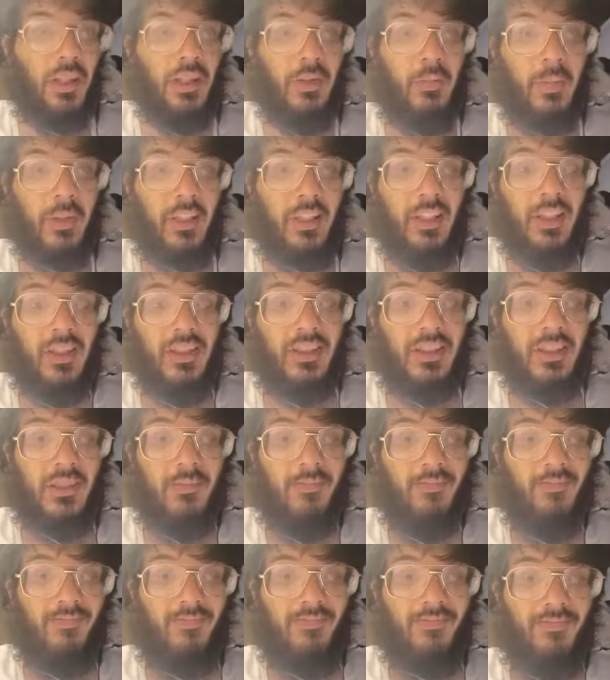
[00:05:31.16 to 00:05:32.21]
us because
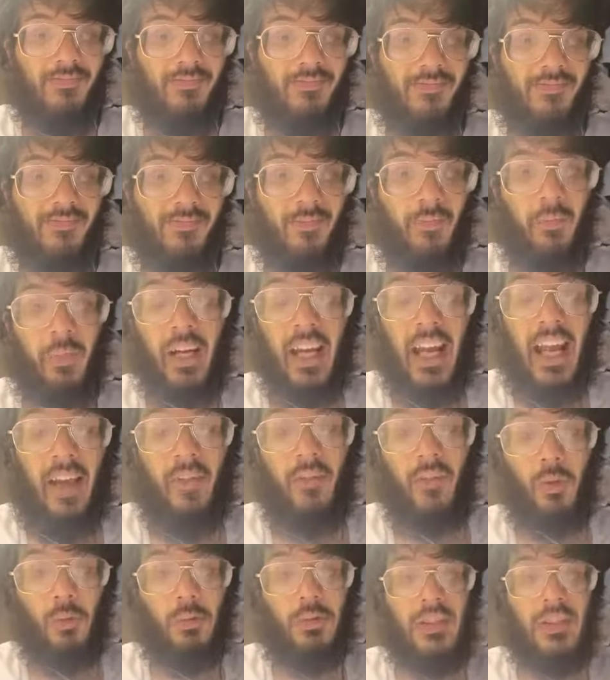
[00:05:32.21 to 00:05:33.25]
we have no